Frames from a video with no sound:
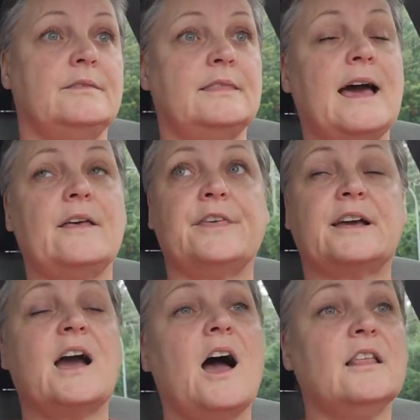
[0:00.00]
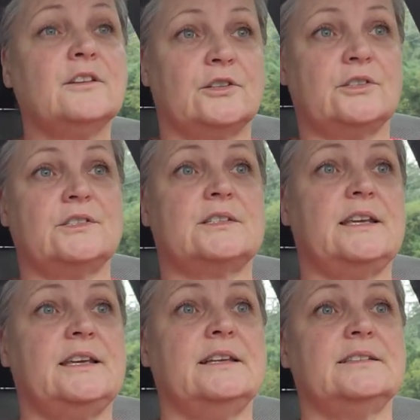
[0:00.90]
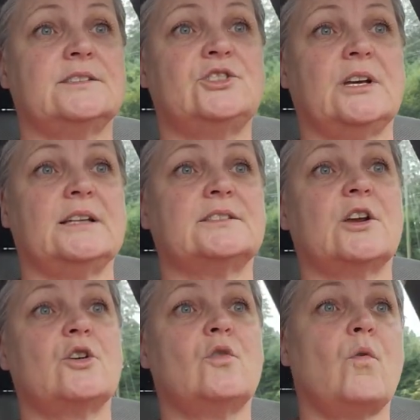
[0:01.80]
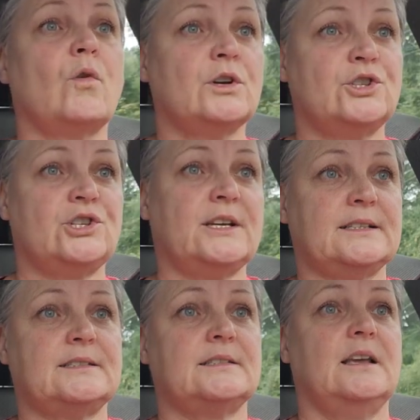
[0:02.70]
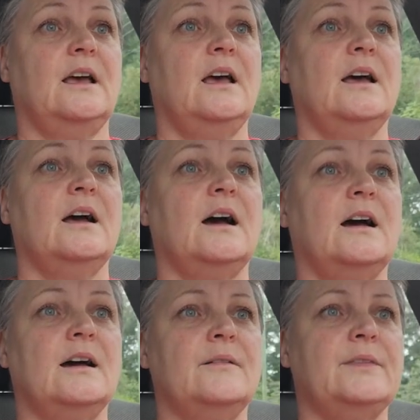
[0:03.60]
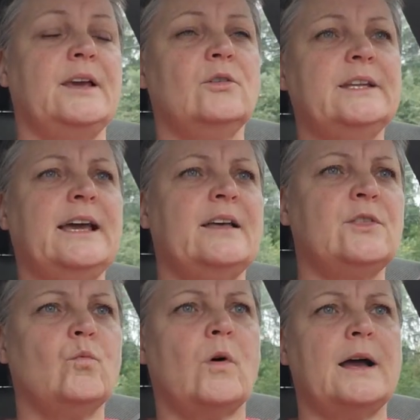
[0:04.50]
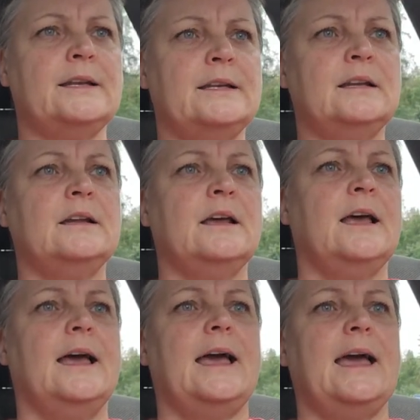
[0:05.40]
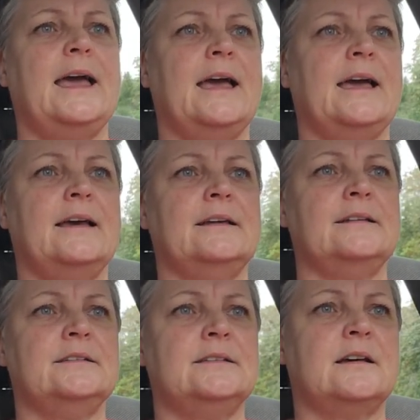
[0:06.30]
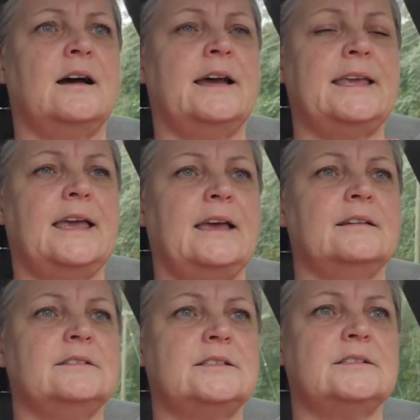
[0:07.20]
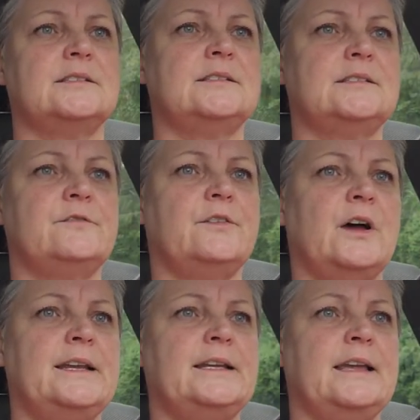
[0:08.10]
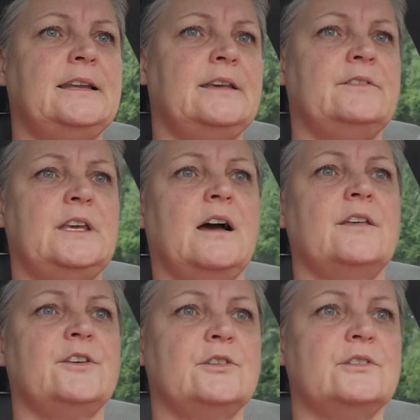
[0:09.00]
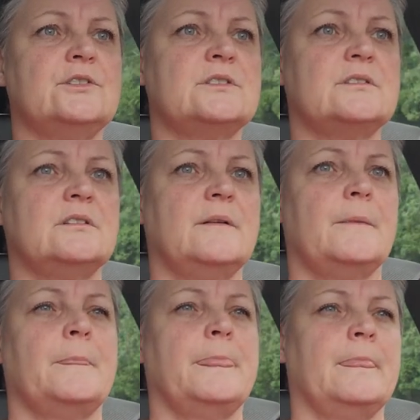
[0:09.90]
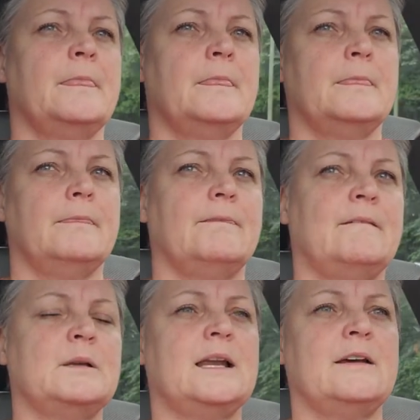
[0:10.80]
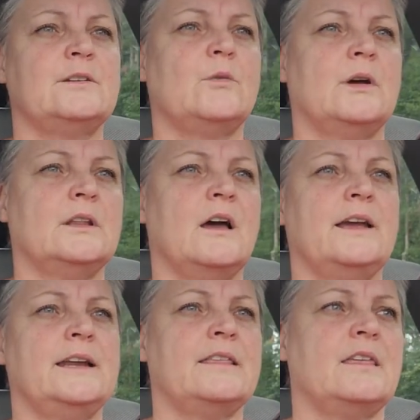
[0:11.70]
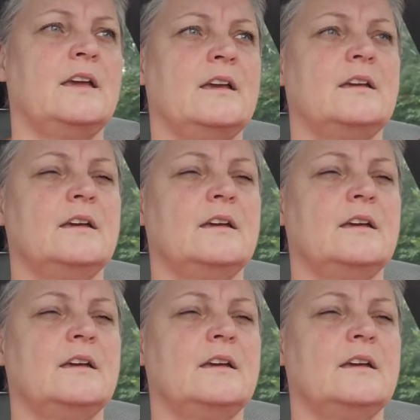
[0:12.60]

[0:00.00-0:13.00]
that the colors is just gorgeous. Um, they only had the one, and I can't find any of the others. I'm gonna have to go online, I think.